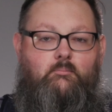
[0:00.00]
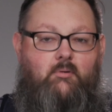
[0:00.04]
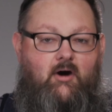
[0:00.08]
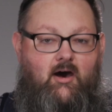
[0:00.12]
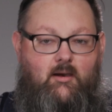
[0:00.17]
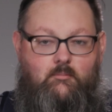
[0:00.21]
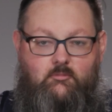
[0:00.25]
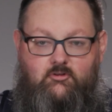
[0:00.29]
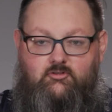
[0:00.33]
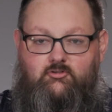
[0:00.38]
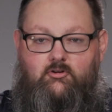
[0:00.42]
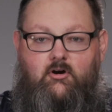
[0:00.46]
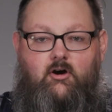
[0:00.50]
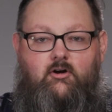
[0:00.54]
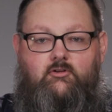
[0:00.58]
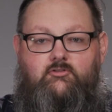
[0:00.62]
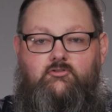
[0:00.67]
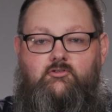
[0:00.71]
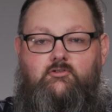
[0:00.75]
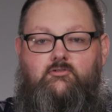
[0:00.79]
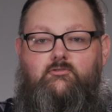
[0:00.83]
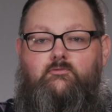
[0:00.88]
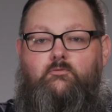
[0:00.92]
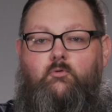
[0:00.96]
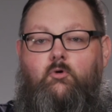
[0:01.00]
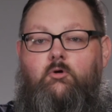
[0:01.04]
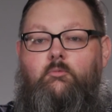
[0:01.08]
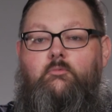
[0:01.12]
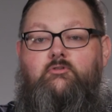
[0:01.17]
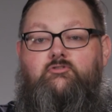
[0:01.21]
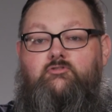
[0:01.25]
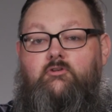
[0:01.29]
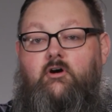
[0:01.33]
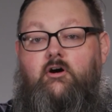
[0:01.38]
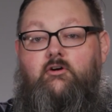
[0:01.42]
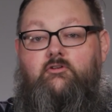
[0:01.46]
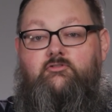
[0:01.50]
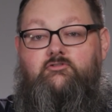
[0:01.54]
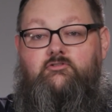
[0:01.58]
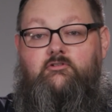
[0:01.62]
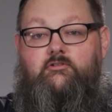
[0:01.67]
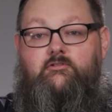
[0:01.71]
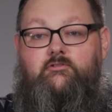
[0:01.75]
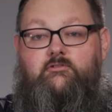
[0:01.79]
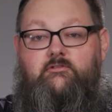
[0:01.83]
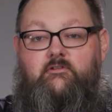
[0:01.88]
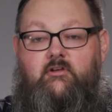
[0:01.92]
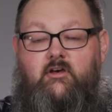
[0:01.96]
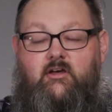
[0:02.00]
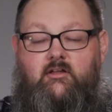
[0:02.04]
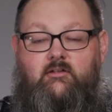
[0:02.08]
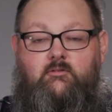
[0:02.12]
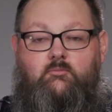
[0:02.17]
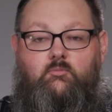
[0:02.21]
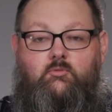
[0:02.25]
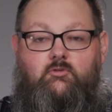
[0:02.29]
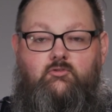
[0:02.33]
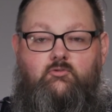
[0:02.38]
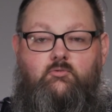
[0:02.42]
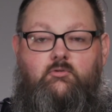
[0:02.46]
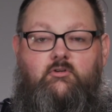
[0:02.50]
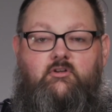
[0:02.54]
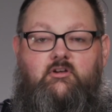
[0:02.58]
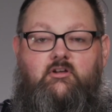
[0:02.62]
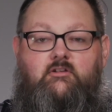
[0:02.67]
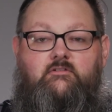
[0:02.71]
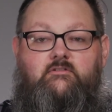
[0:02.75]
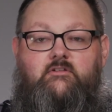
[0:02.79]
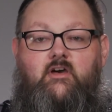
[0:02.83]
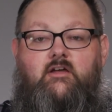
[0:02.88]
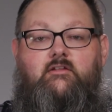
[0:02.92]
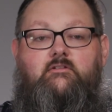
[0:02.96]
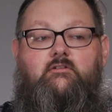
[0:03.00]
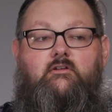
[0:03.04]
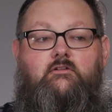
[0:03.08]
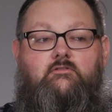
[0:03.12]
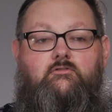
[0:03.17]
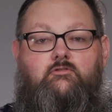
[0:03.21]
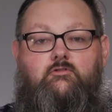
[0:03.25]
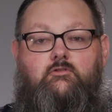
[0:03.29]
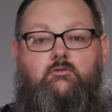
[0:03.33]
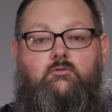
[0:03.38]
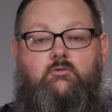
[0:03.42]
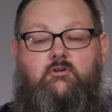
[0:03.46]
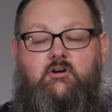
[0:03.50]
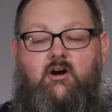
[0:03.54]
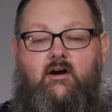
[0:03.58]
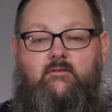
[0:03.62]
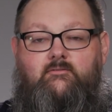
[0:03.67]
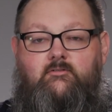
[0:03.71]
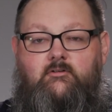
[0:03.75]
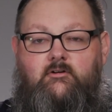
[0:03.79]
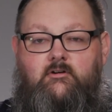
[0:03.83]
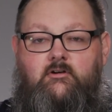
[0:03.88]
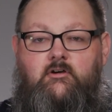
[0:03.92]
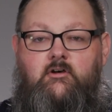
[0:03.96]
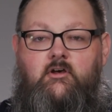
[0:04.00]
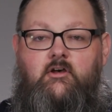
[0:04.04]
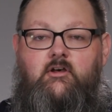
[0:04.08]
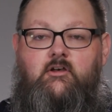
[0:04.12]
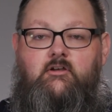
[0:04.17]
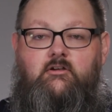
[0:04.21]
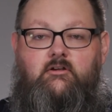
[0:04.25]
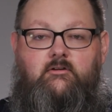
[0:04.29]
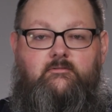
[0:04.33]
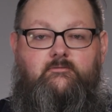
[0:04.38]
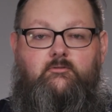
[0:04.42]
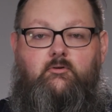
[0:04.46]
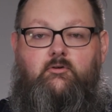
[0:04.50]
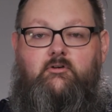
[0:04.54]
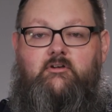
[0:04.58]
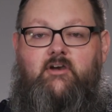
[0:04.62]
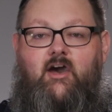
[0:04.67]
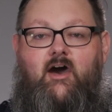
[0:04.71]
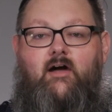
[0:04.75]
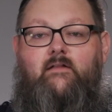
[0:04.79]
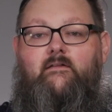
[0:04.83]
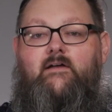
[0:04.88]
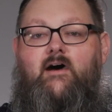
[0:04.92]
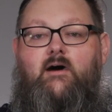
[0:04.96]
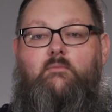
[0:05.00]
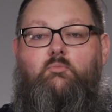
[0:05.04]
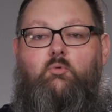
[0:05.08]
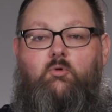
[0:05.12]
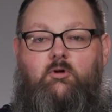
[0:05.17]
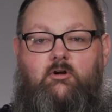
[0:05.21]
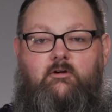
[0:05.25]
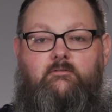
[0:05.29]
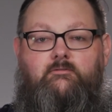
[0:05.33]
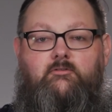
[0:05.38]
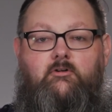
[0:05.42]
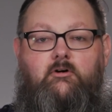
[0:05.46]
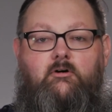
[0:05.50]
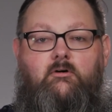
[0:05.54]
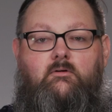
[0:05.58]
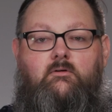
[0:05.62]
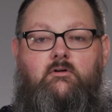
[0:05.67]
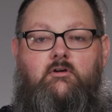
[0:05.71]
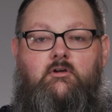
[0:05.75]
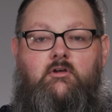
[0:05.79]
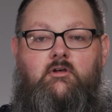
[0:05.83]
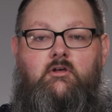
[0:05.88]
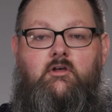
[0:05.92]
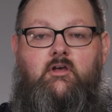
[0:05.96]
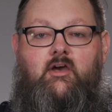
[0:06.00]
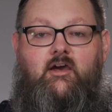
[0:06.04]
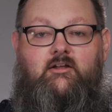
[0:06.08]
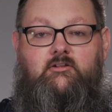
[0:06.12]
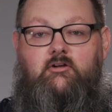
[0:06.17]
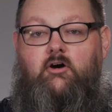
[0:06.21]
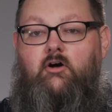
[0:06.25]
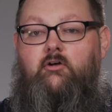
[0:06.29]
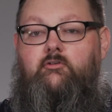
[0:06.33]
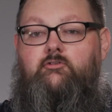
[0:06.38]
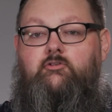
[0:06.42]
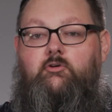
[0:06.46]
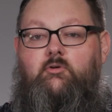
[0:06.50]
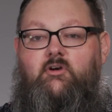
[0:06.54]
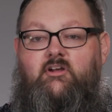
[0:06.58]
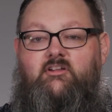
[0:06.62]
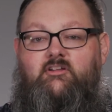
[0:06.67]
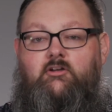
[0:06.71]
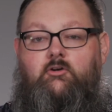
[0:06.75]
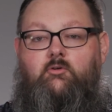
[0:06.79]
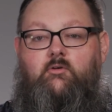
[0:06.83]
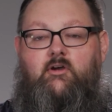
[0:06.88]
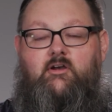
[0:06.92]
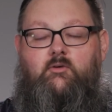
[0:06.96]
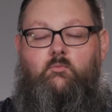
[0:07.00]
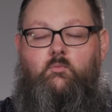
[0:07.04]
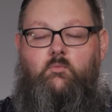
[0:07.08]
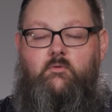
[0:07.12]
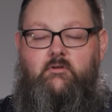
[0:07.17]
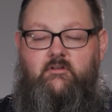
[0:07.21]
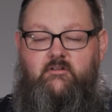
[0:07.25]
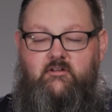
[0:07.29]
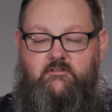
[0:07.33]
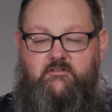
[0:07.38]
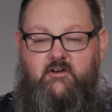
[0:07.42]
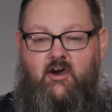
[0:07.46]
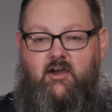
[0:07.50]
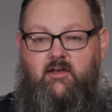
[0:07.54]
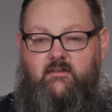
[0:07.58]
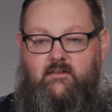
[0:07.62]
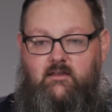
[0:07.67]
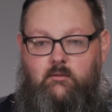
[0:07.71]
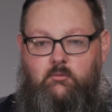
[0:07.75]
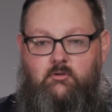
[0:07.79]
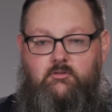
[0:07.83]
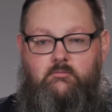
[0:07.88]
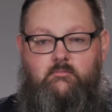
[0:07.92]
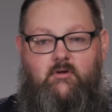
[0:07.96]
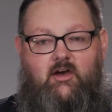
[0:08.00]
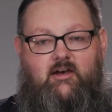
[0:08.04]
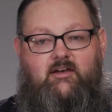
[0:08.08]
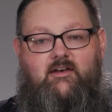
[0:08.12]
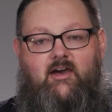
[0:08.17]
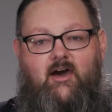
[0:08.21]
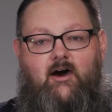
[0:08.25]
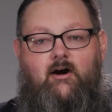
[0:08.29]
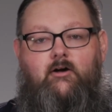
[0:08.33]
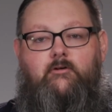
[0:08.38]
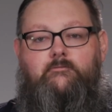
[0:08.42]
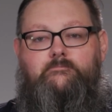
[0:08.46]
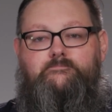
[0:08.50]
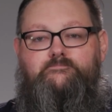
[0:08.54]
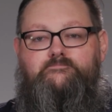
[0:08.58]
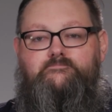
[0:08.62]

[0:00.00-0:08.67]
by metrologists for metrologists and was really intended to cover your full Cal Lab workflow and also integrate really tightly with MetCal.